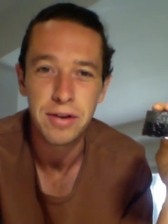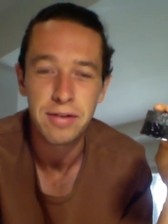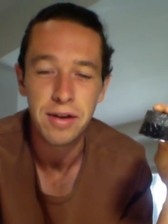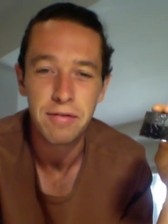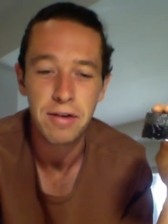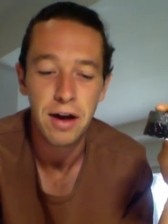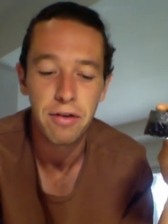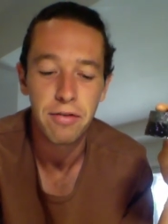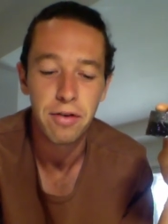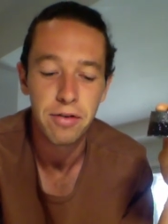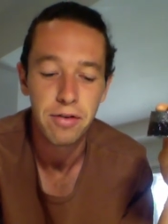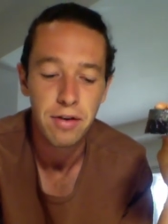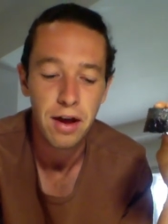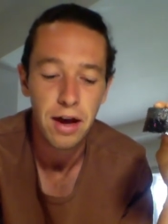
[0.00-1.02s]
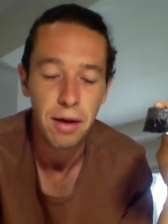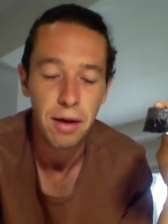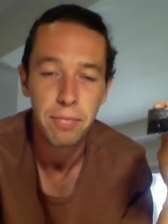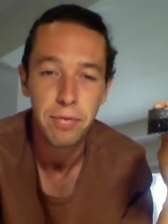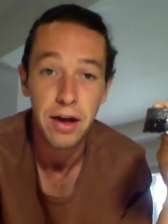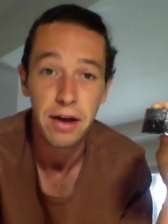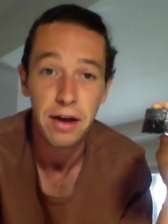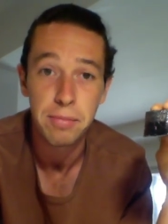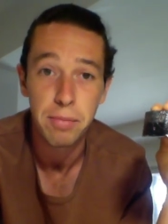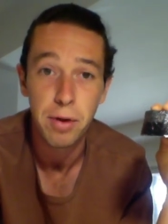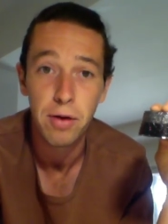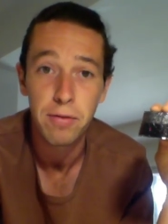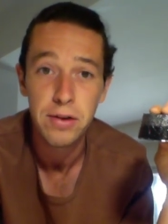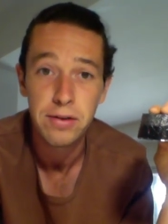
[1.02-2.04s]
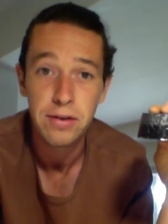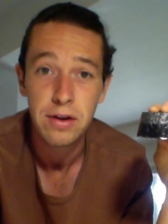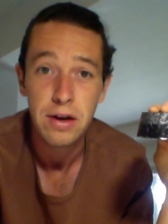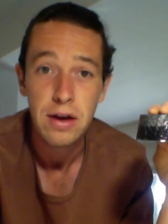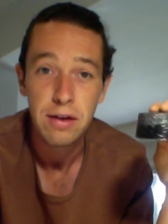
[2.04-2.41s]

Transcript: 700,000 Bovis.